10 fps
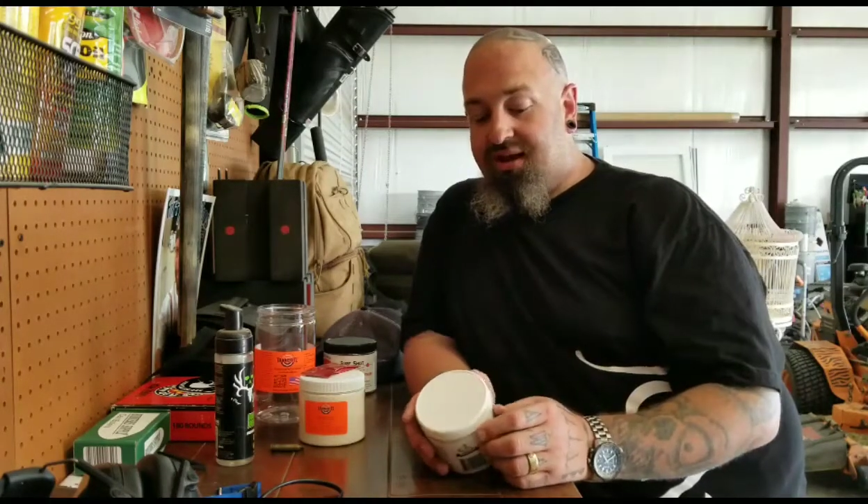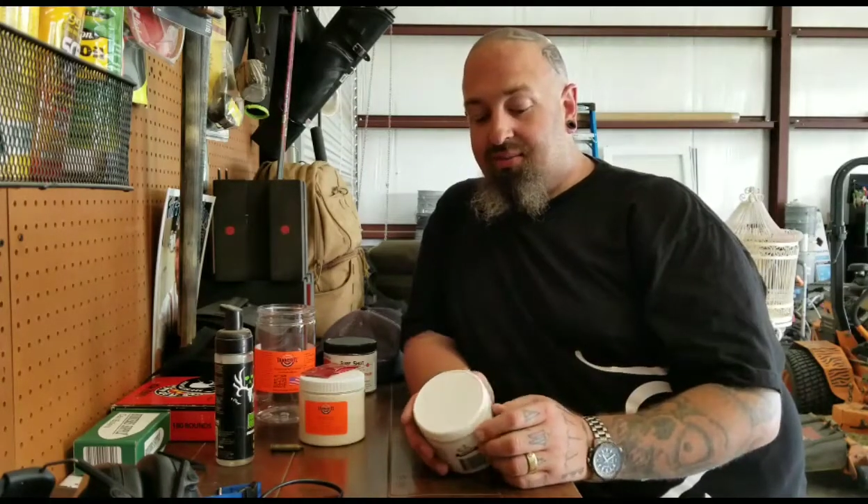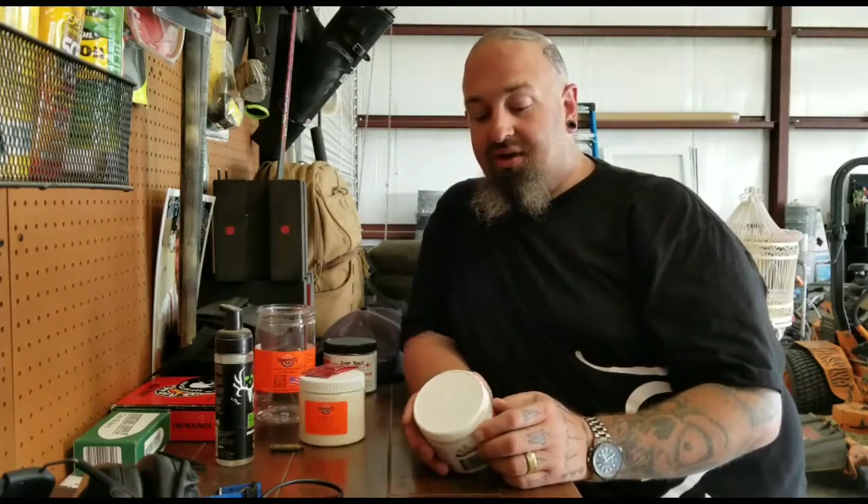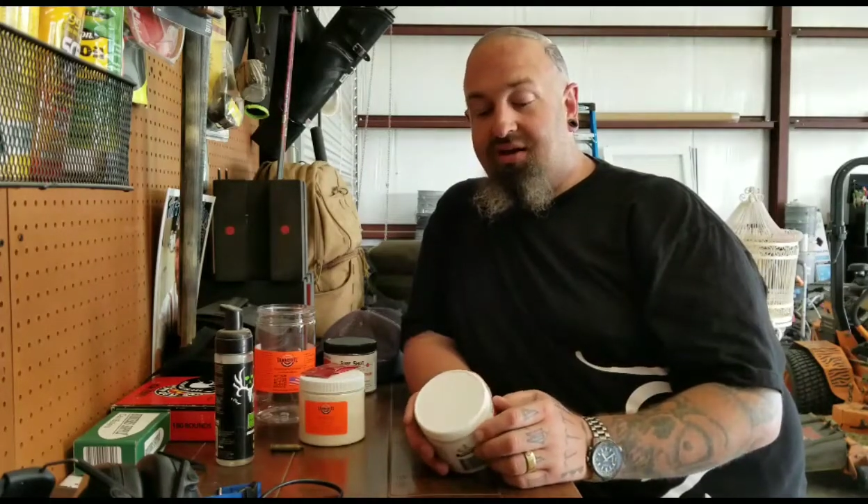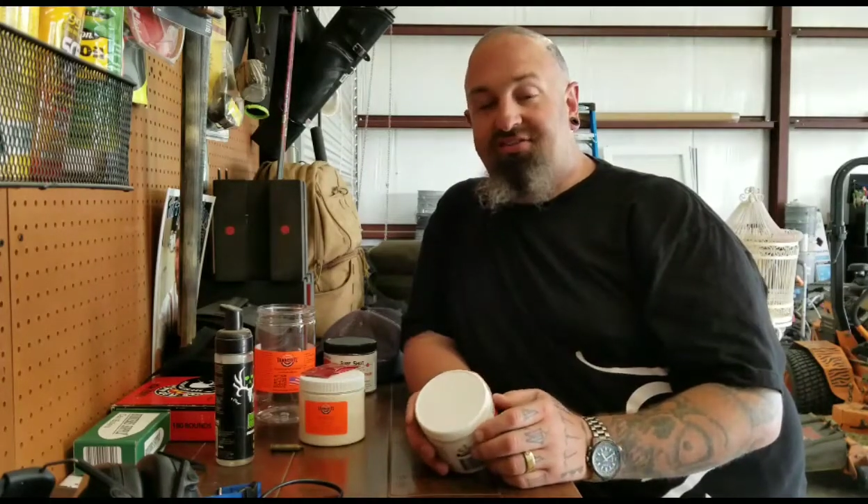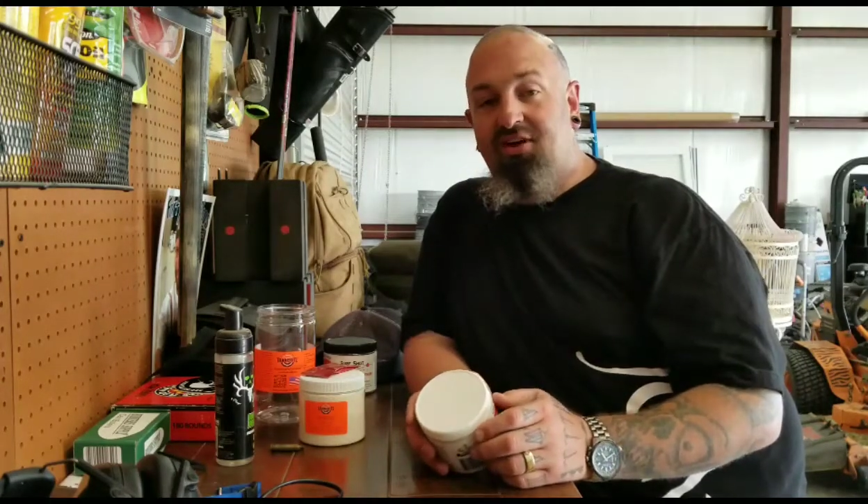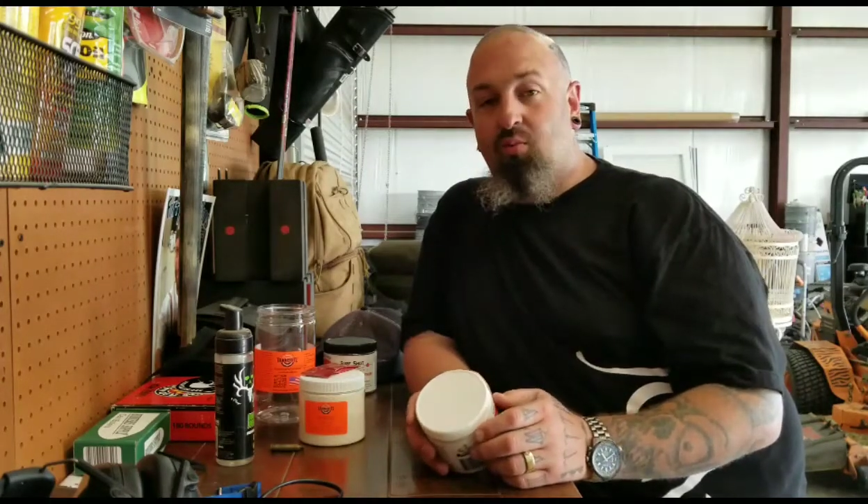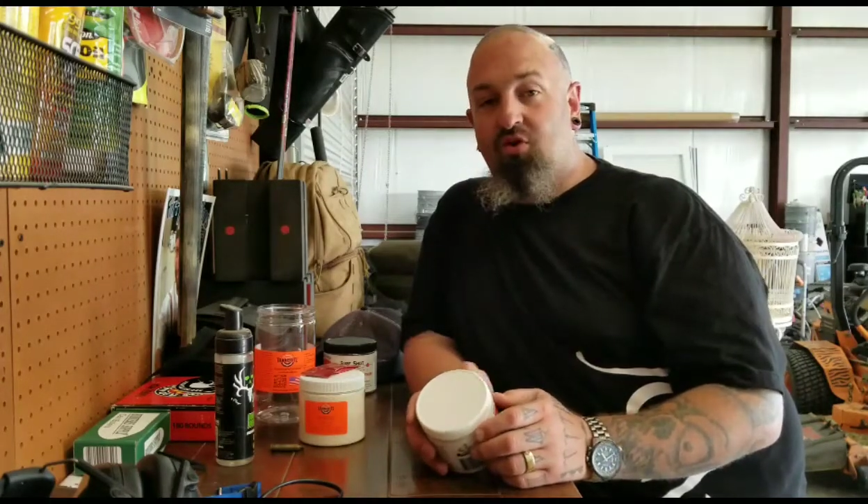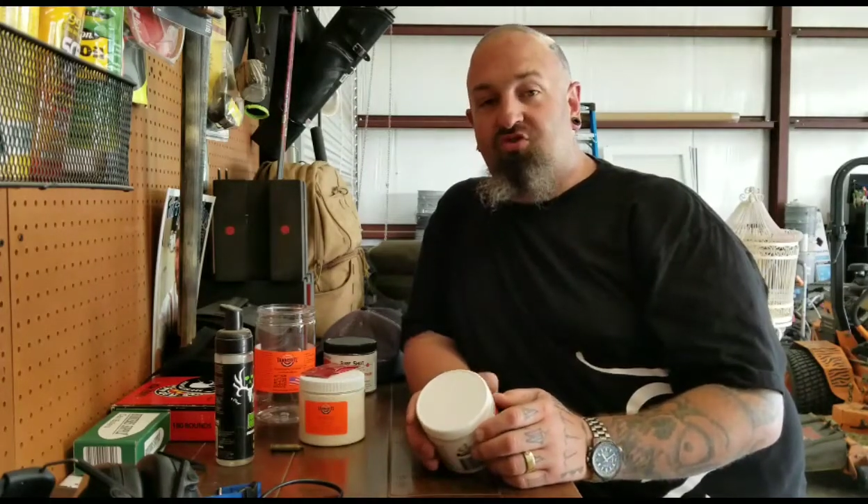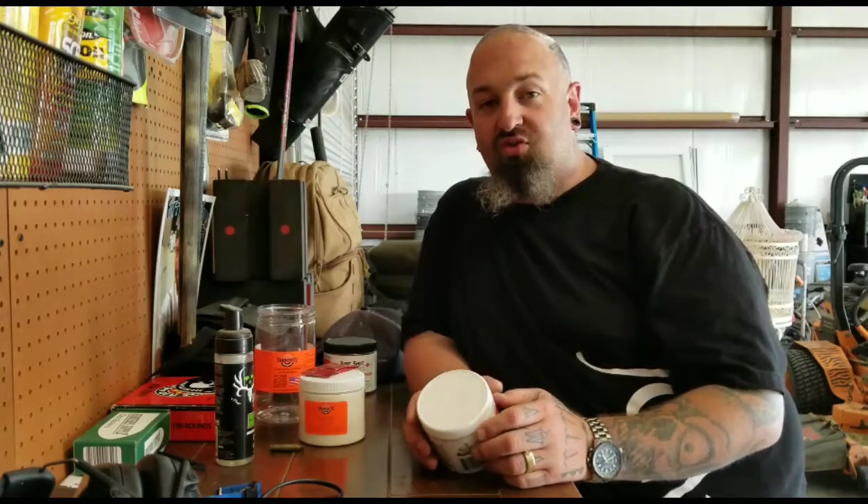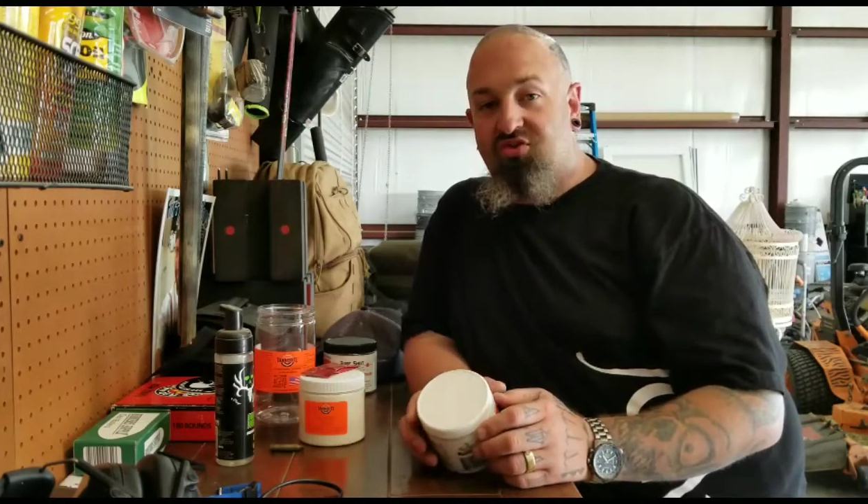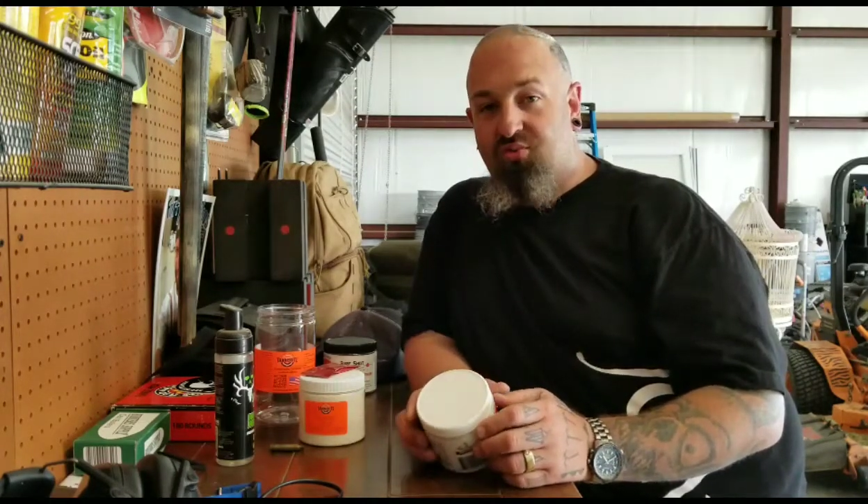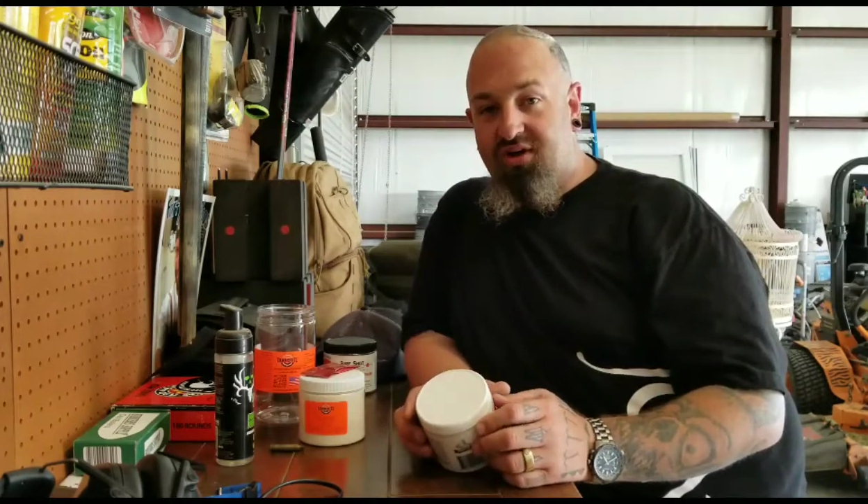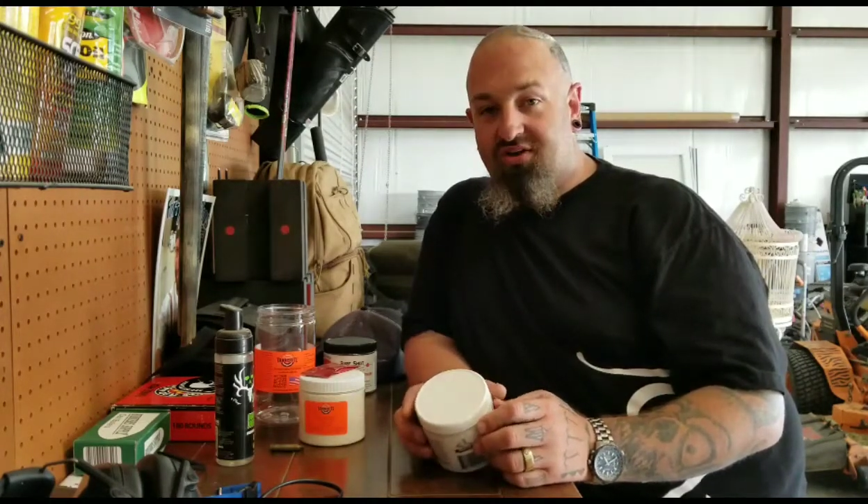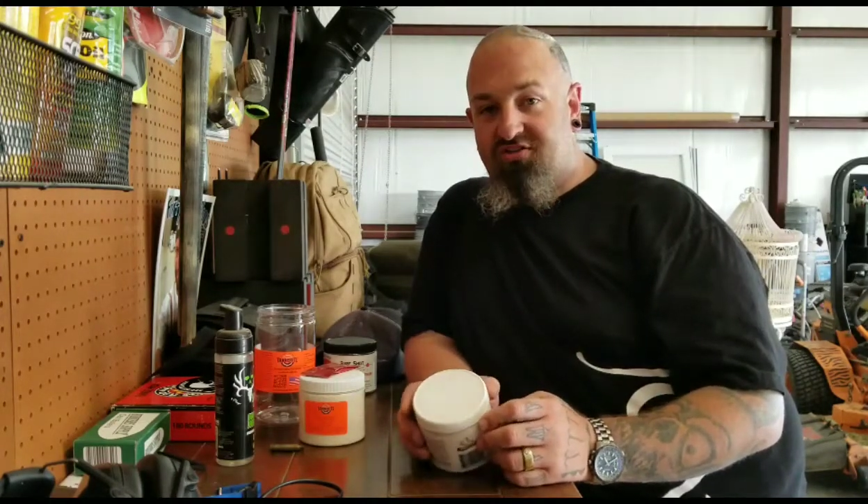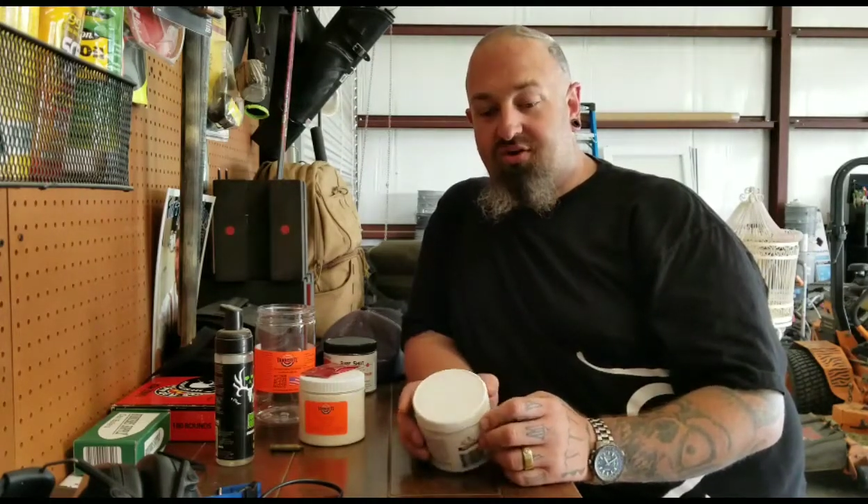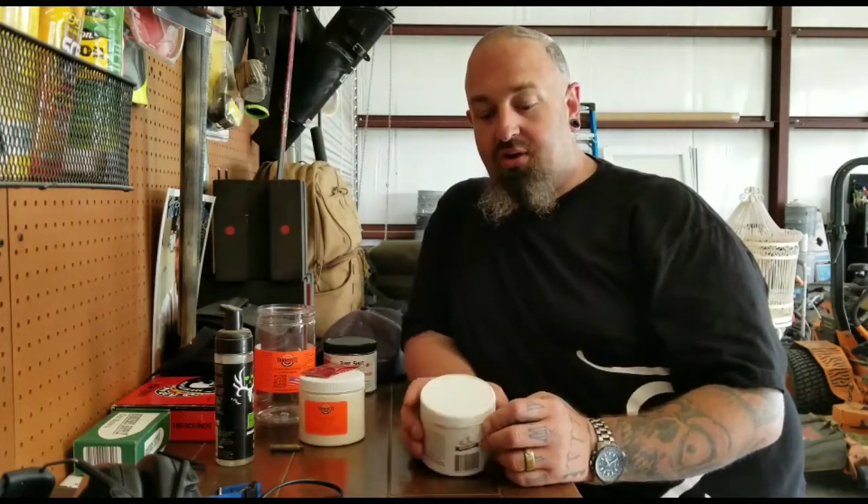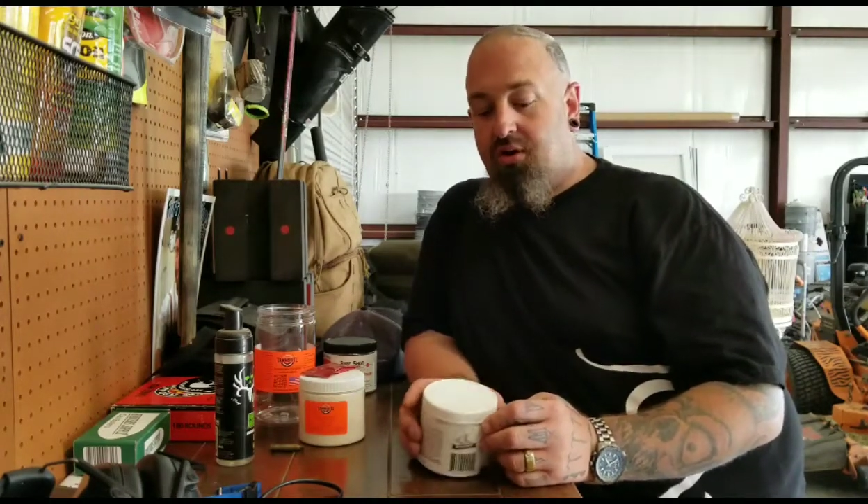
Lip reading: and I'm not telling him which one's which.